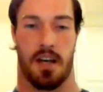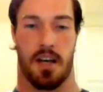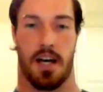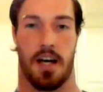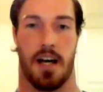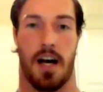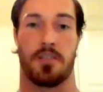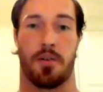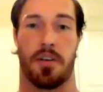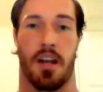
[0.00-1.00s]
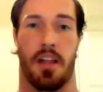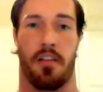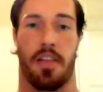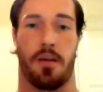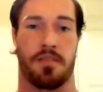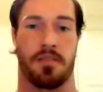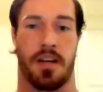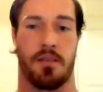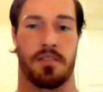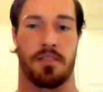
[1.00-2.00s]
uh, I joined it. I thought that was
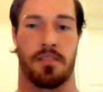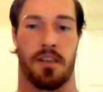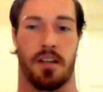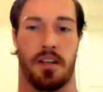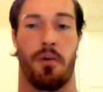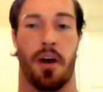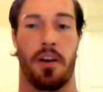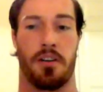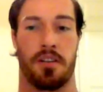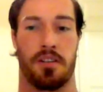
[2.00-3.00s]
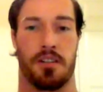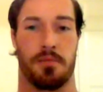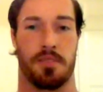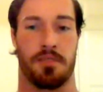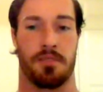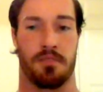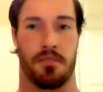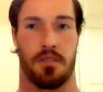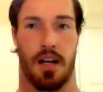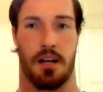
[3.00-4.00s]
that was a no-brainer in terms of
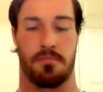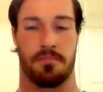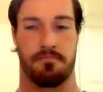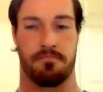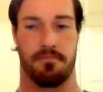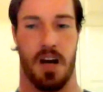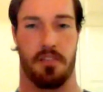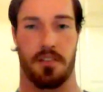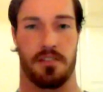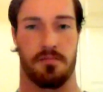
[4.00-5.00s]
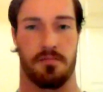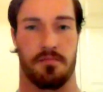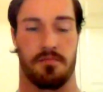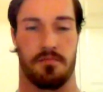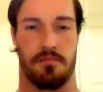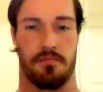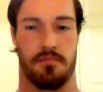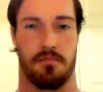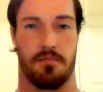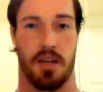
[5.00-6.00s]
um, athletes
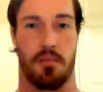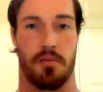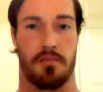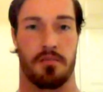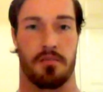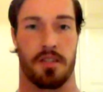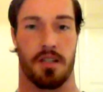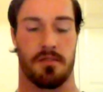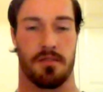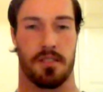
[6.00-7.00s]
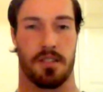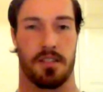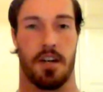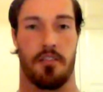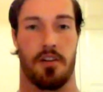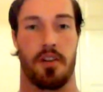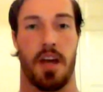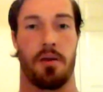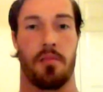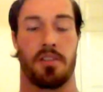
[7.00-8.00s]
being able to, to sell their own
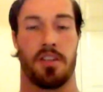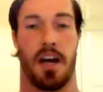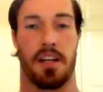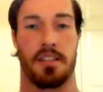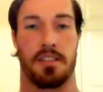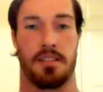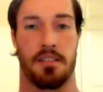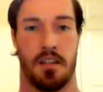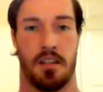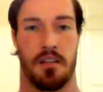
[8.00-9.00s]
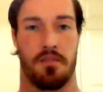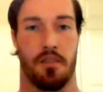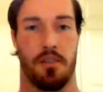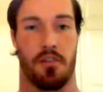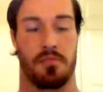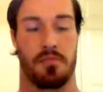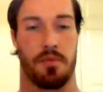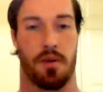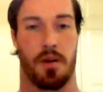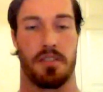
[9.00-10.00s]
name, image, and likeness for
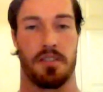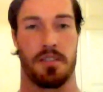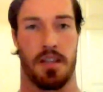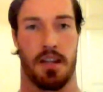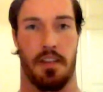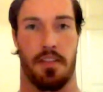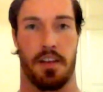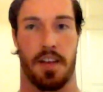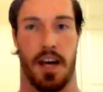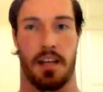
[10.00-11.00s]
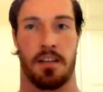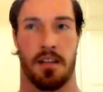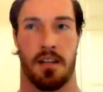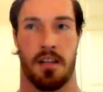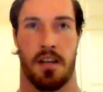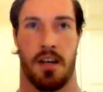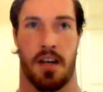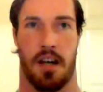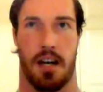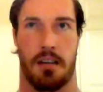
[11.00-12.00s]
endorsement purposes. Uh, I think that
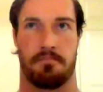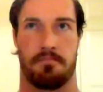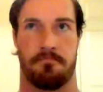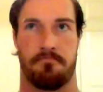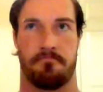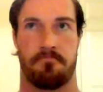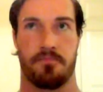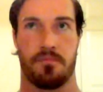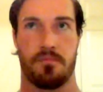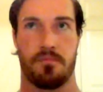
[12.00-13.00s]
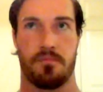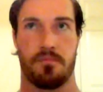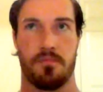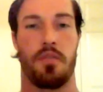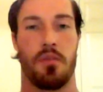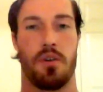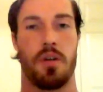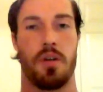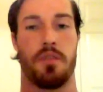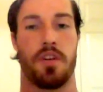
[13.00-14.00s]
um, would be
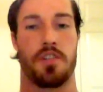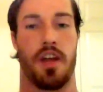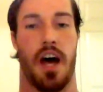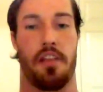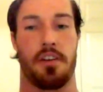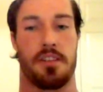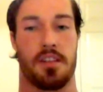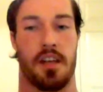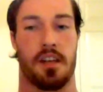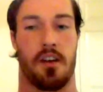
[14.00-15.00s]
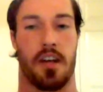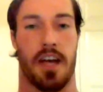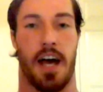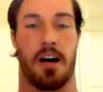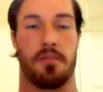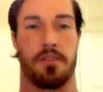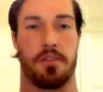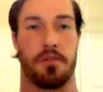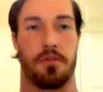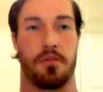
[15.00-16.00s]
really beneficial to athletes in, in learning
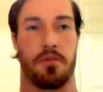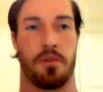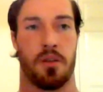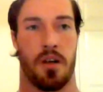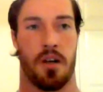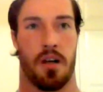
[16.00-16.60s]
how to